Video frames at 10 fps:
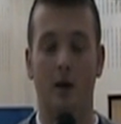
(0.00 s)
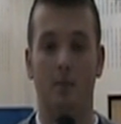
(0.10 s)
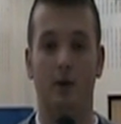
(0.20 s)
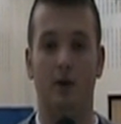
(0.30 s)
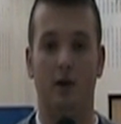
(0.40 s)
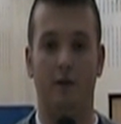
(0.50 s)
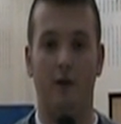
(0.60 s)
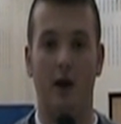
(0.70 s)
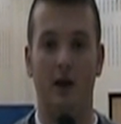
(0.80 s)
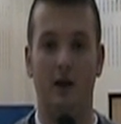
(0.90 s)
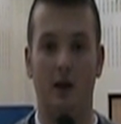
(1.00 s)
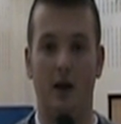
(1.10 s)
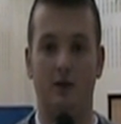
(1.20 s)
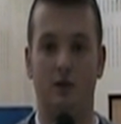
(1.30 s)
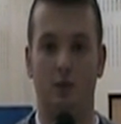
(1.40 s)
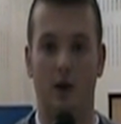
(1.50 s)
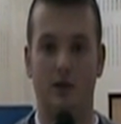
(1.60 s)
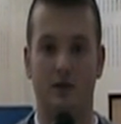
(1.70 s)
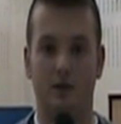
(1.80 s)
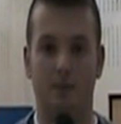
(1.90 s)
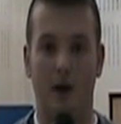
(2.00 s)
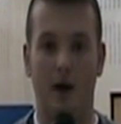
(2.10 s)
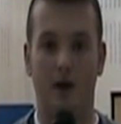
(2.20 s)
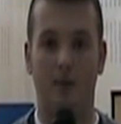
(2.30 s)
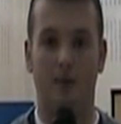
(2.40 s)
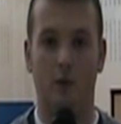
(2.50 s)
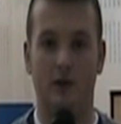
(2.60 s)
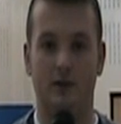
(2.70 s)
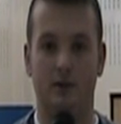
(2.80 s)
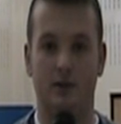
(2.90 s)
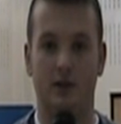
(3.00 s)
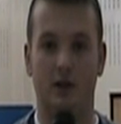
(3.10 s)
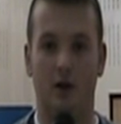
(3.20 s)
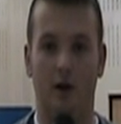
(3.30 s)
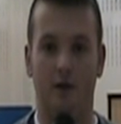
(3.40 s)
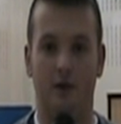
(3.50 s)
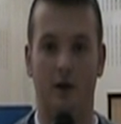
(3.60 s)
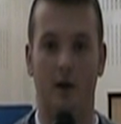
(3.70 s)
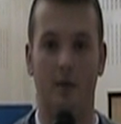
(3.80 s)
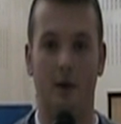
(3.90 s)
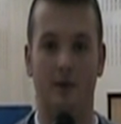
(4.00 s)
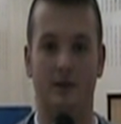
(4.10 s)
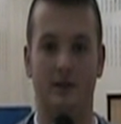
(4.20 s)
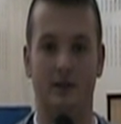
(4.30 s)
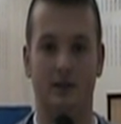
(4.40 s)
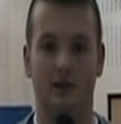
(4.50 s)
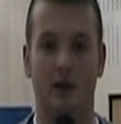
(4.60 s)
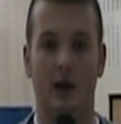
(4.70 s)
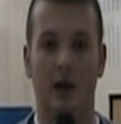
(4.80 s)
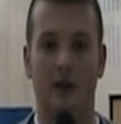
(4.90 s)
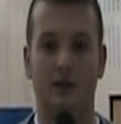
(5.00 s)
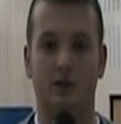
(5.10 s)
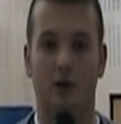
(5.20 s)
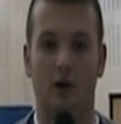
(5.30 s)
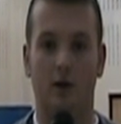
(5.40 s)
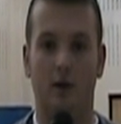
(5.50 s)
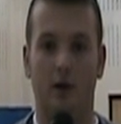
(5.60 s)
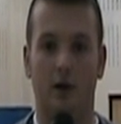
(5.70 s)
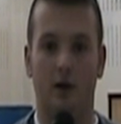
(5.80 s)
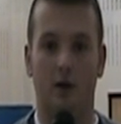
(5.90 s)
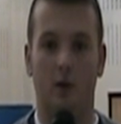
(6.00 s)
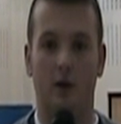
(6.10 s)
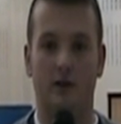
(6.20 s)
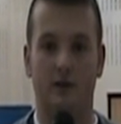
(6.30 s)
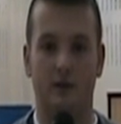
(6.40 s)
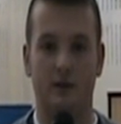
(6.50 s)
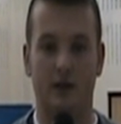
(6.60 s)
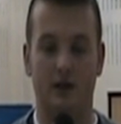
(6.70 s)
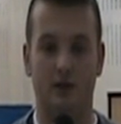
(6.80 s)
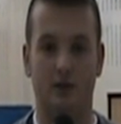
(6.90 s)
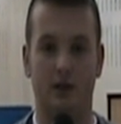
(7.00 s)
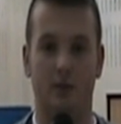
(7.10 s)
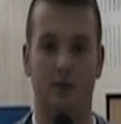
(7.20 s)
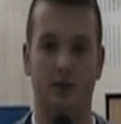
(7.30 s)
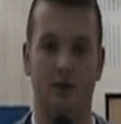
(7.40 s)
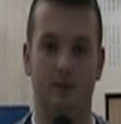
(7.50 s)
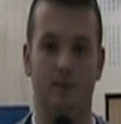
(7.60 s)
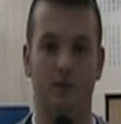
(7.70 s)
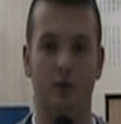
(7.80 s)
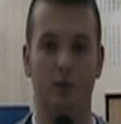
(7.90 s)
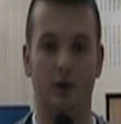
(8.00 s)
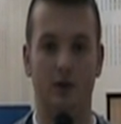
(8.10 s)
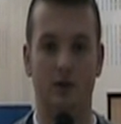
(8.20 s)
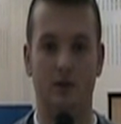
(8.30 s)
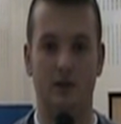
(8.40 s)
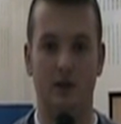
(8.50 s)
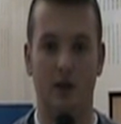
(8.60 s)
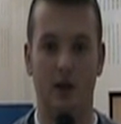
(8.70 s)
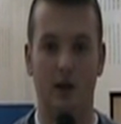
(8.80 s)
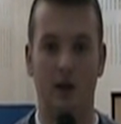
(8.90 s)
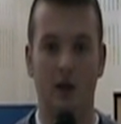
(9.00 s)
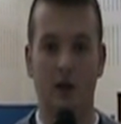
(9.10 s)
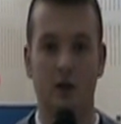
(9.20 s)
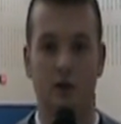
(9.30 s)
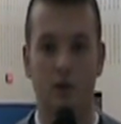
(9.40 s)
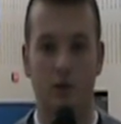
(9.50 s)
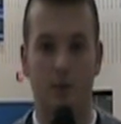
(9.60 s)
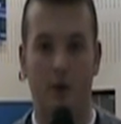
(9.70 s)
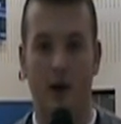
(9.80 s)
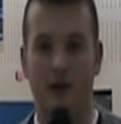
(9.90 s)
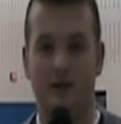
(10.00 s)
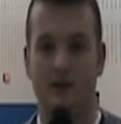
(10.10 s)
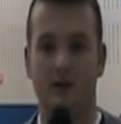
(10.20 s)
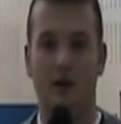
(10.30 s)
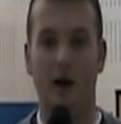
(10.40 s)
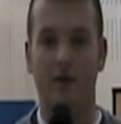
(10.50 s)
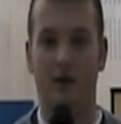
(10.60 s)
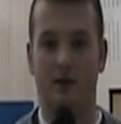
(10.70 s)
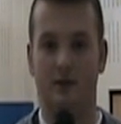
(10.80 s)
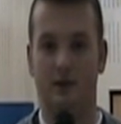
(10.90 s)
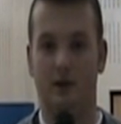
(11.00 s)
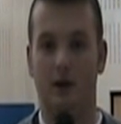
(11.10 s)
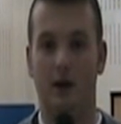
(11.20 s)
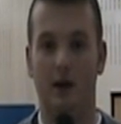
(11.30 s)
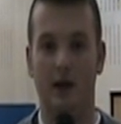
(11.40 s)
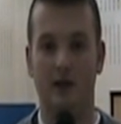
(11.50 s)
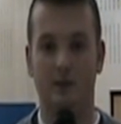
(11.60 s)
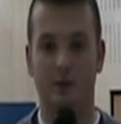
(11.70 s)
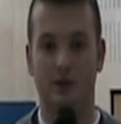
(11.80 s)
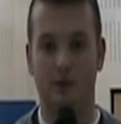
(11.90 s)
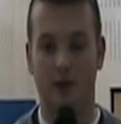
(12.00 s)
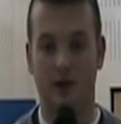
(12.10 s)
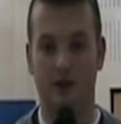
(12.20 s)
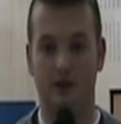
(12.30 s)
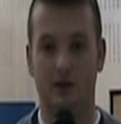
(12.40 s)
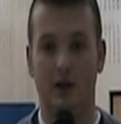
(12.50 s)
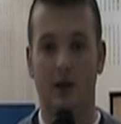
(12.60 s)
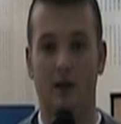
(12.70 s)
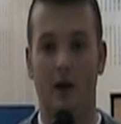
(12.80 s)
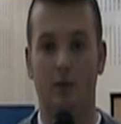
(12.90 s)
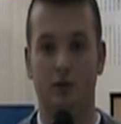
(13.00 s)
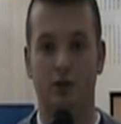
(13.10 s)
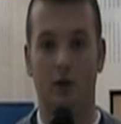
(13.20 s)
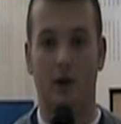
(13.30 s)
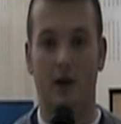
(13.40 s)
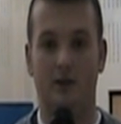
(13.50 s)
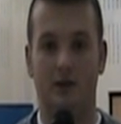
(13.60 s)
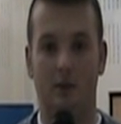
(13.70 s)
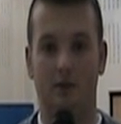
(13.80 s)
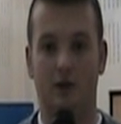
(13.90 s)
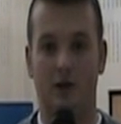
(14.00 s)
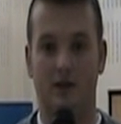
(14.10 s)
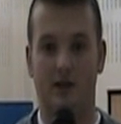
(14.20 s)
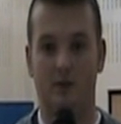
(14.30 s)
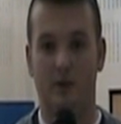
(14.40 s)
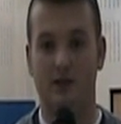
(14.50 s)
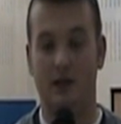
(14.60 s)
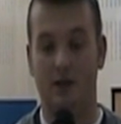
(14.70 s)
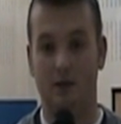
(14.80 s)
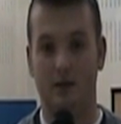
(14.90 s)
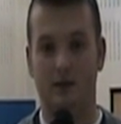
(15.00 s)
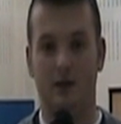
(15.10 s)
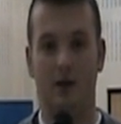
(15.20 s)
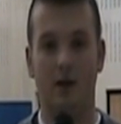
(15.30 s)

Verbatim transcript: Be there Friday night to watch the Pirate Wrestlers kick off their upcoming season and start their quest for sectional championship. You will get to see a shortened practice, live wrestling, and exhibition matches that will showcase some of Charlestown's best athletes.